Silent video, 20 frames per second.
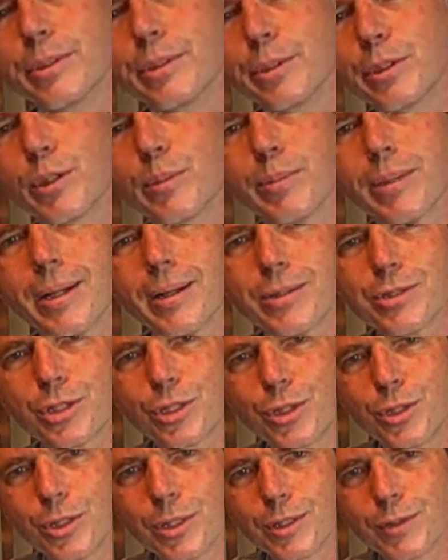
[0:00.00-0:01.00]
Do your parents
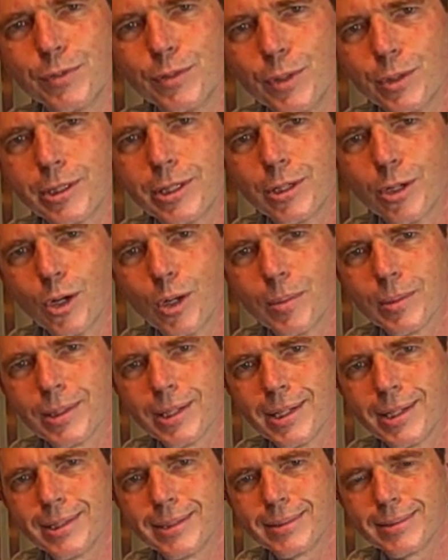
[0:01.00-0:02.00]
cook food at home a
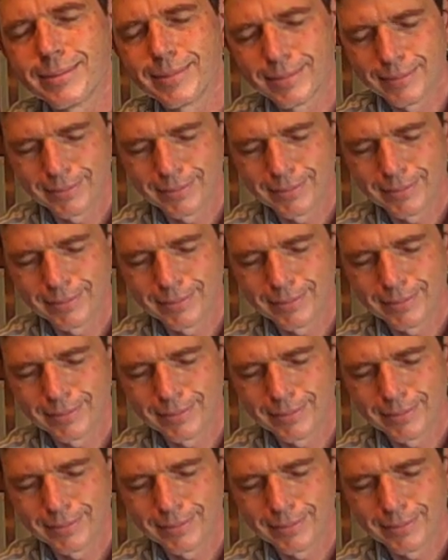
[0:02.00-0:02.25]
lot?